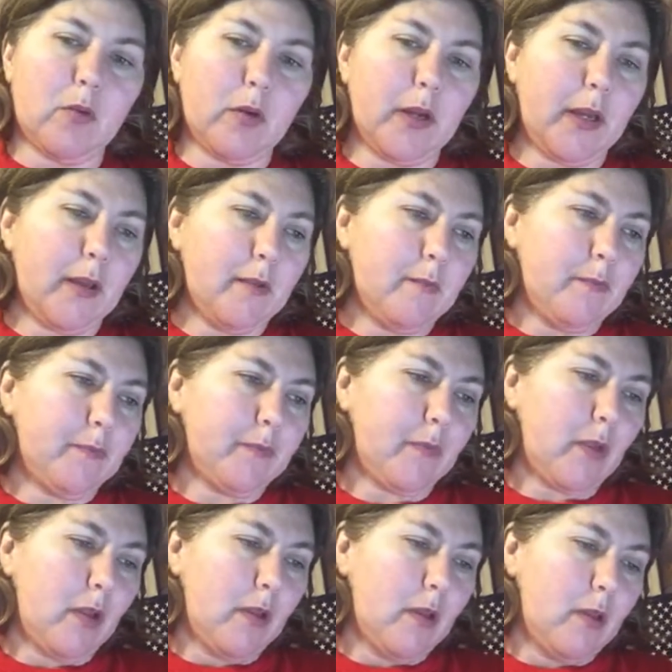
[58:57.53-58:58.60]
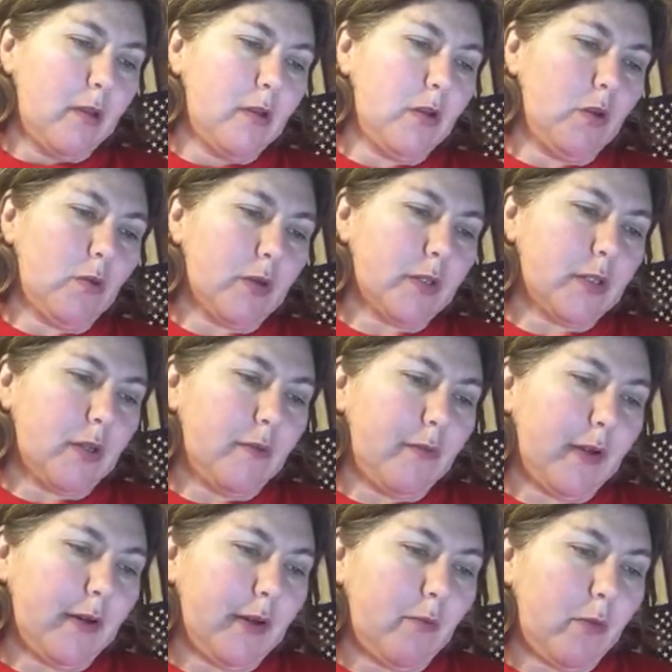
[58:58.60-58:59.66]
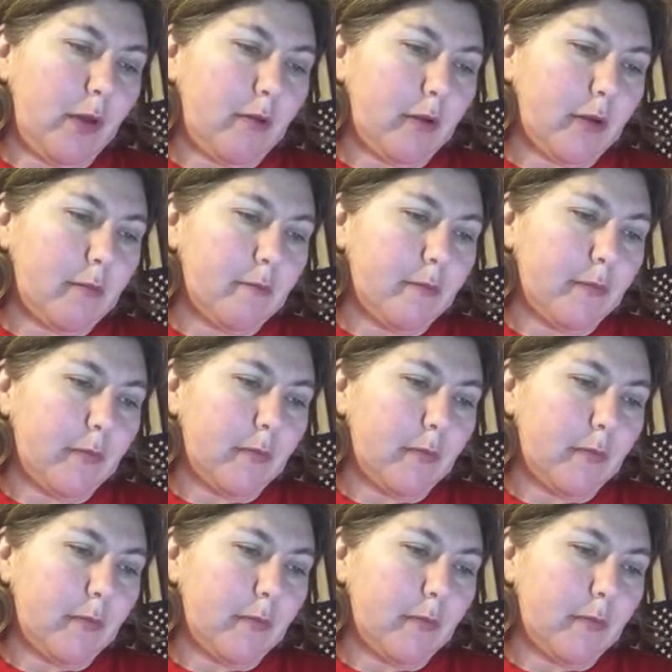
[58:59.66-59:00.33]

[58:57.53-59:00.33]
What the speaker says: Gloria. You are so very welcome.